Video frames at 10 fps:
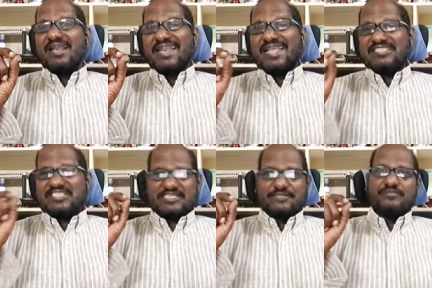
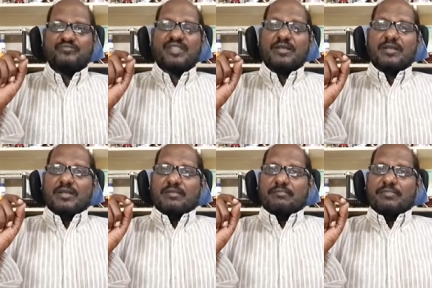reach.
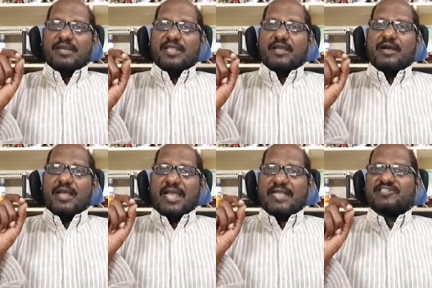
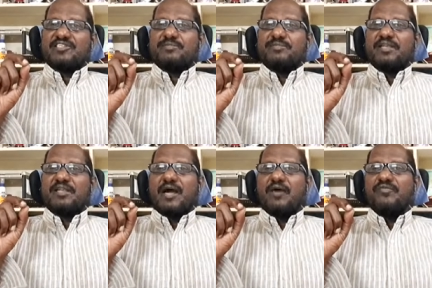Media access
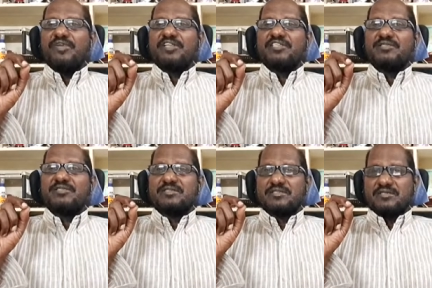means how
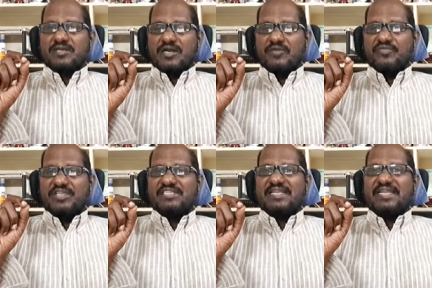
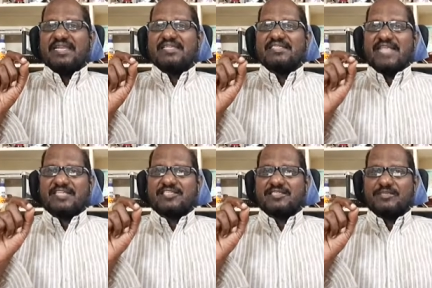easily it is
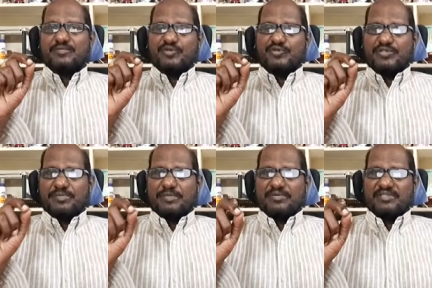accessible to the
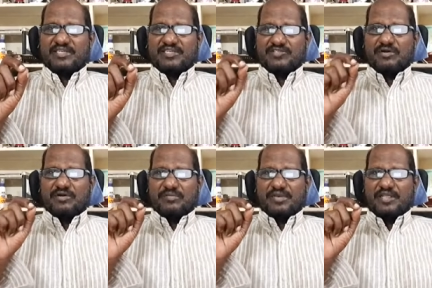people. That is
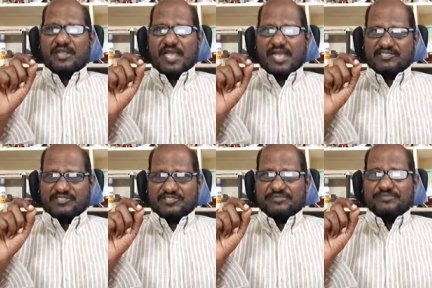called media
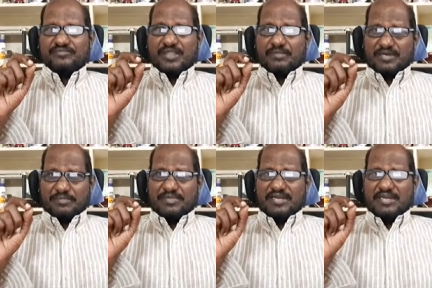access.
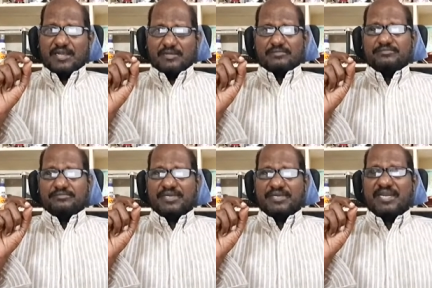But media
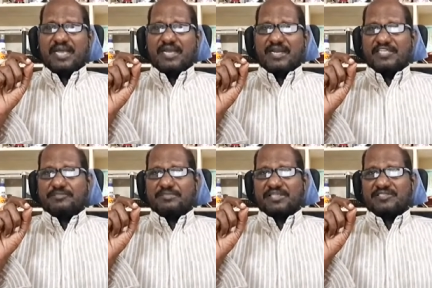
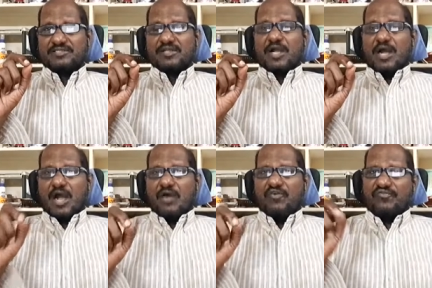reach means
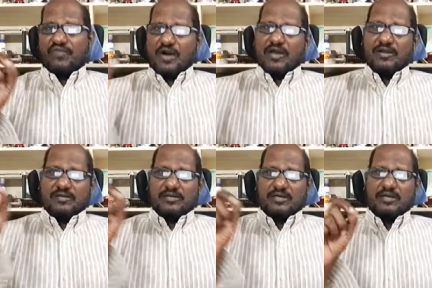how far,